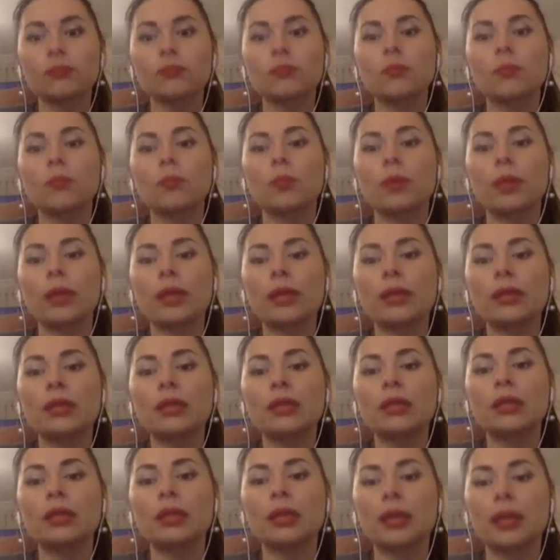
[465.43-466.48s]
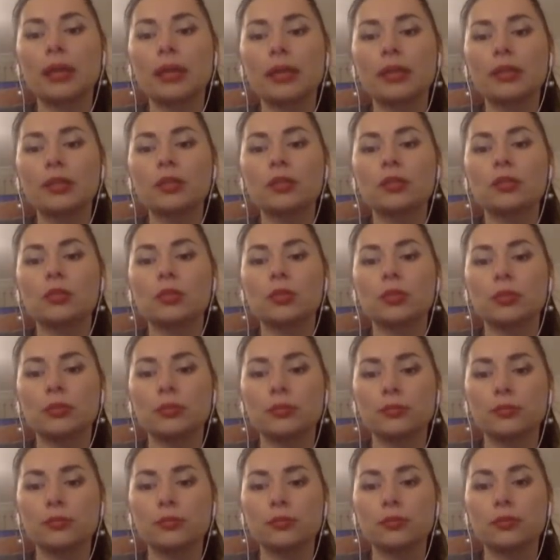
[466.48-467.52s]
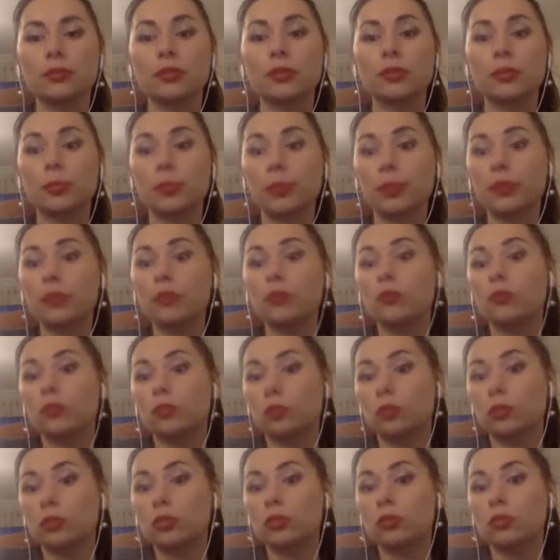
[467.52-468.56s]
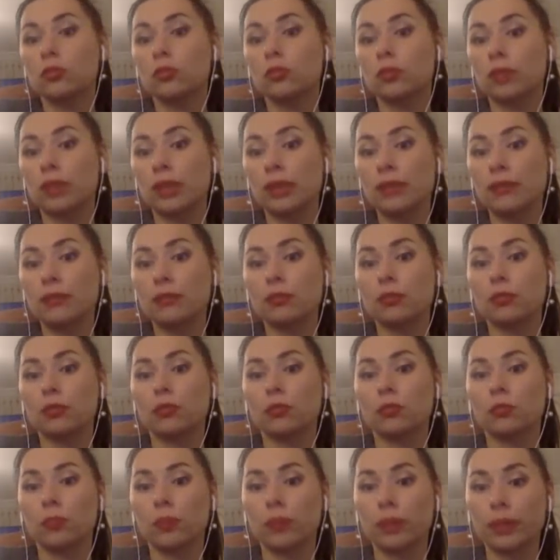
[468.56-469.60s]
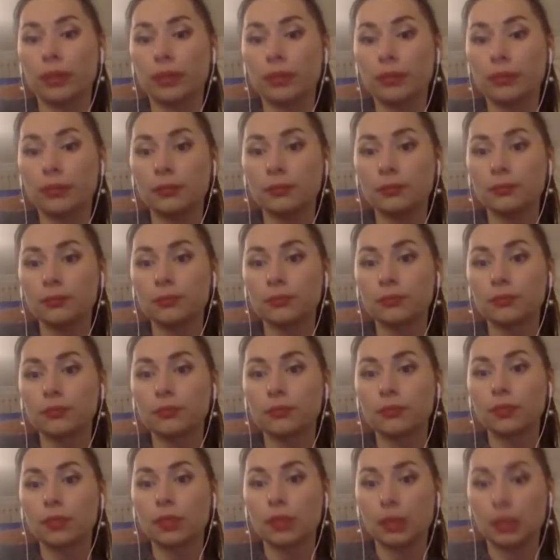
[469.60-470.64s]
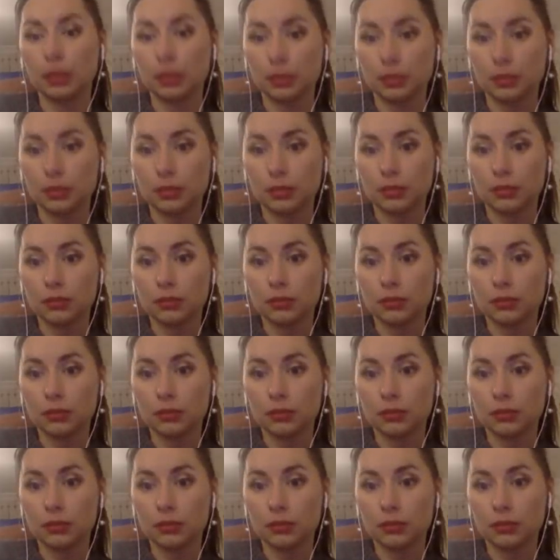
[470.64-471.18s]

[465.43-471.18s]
Men likes to give. Depend, of course, of level of men. Yes.